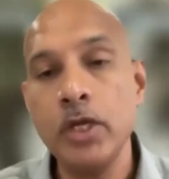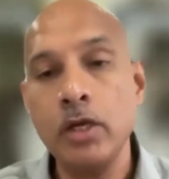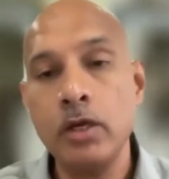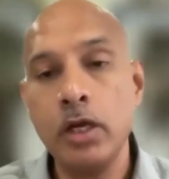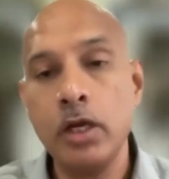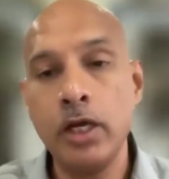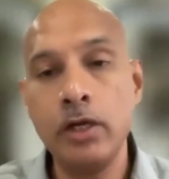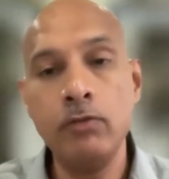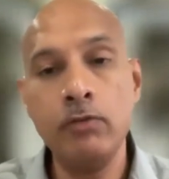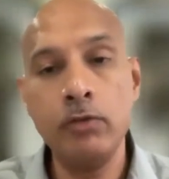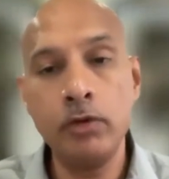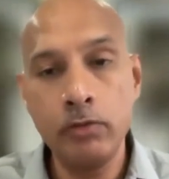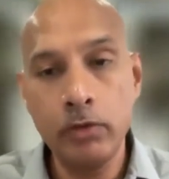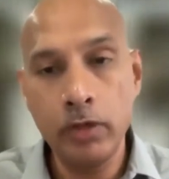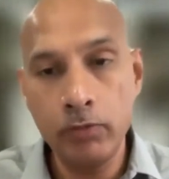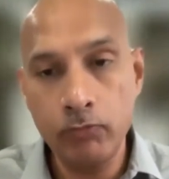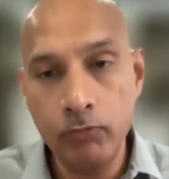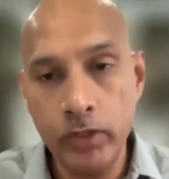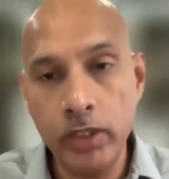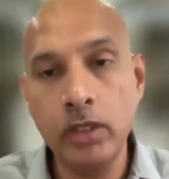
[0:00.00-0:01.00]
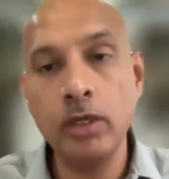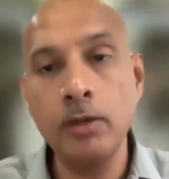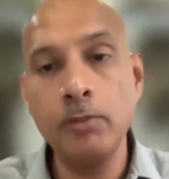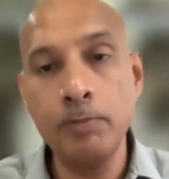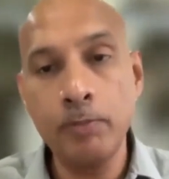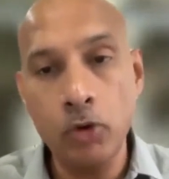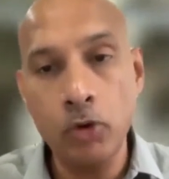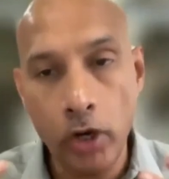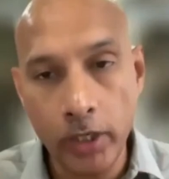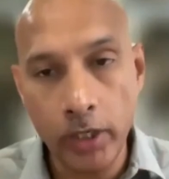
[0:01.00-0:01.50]
And we
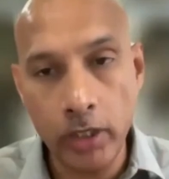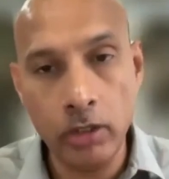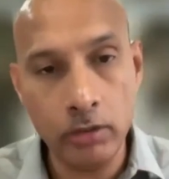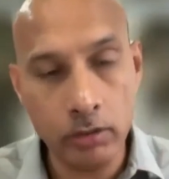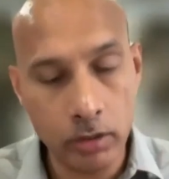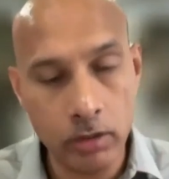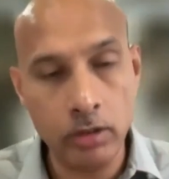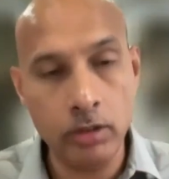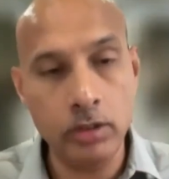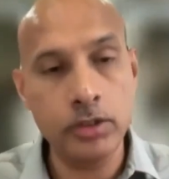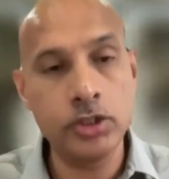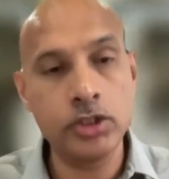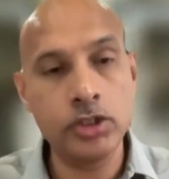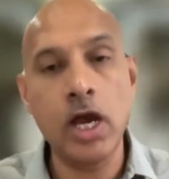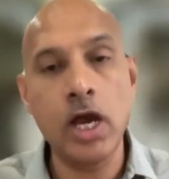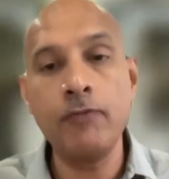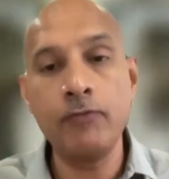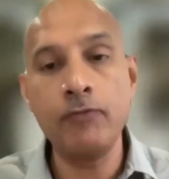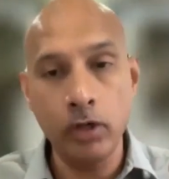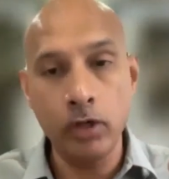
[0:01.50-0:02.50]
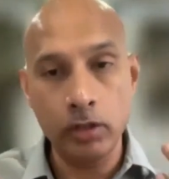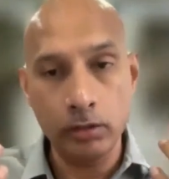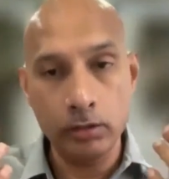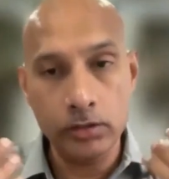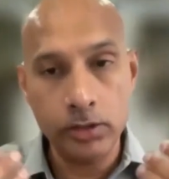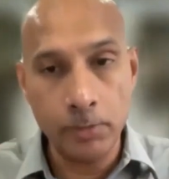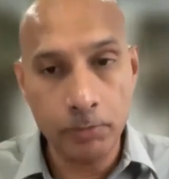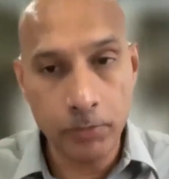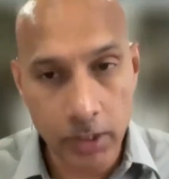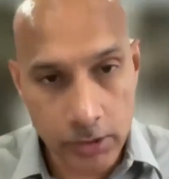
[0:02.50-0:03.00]
employ staff on
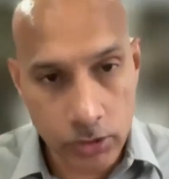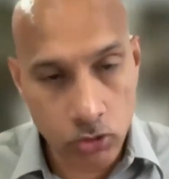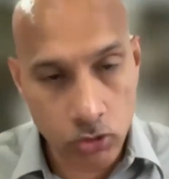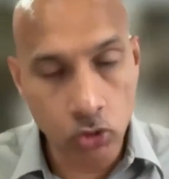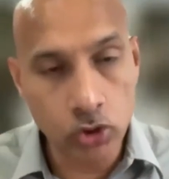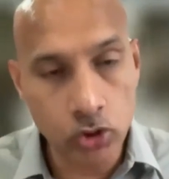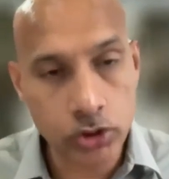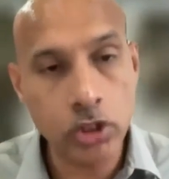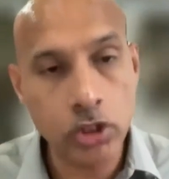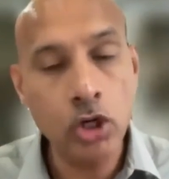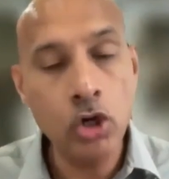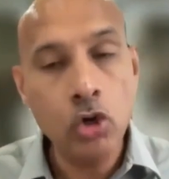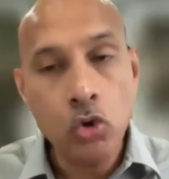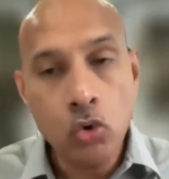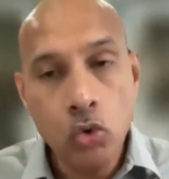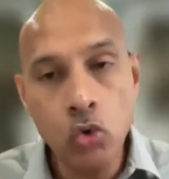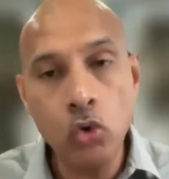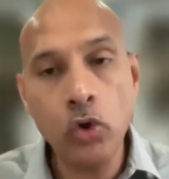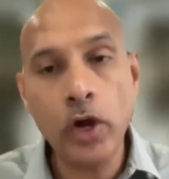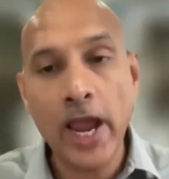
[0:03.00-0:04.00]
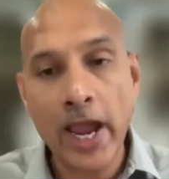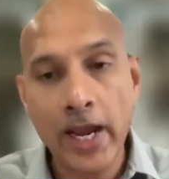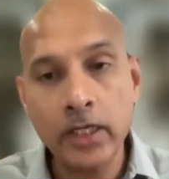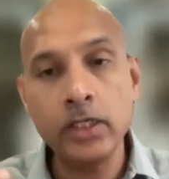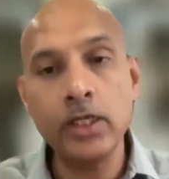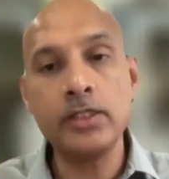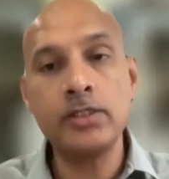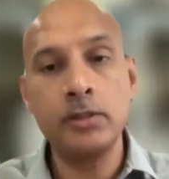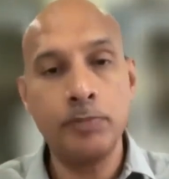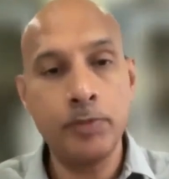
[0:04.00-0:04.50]
Sub-K's roles who act
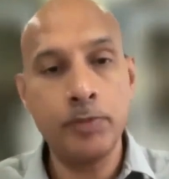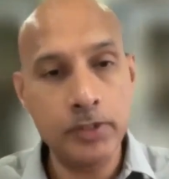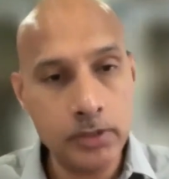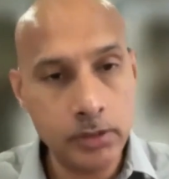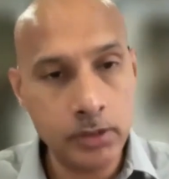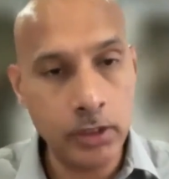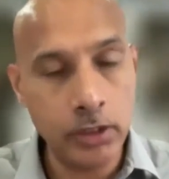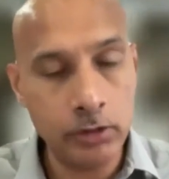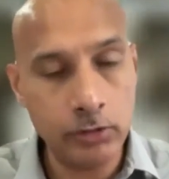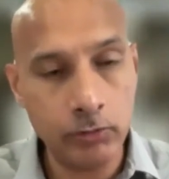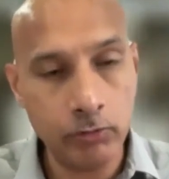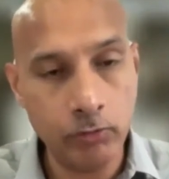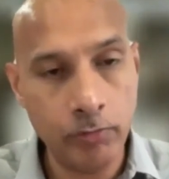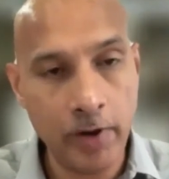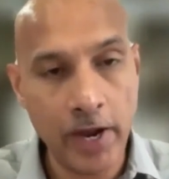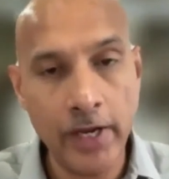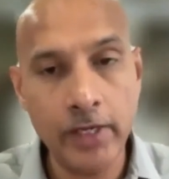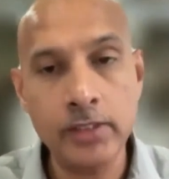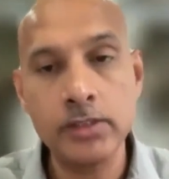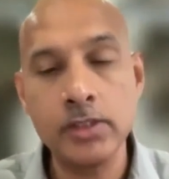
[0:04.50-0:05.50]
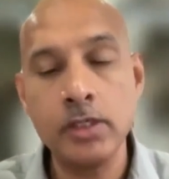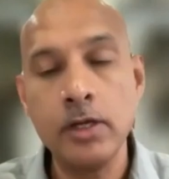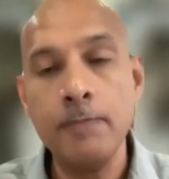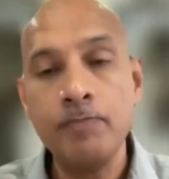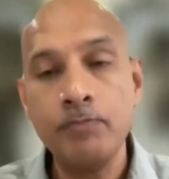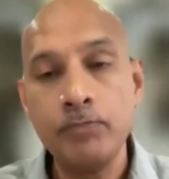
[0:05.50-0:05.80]
as representatives of the banks.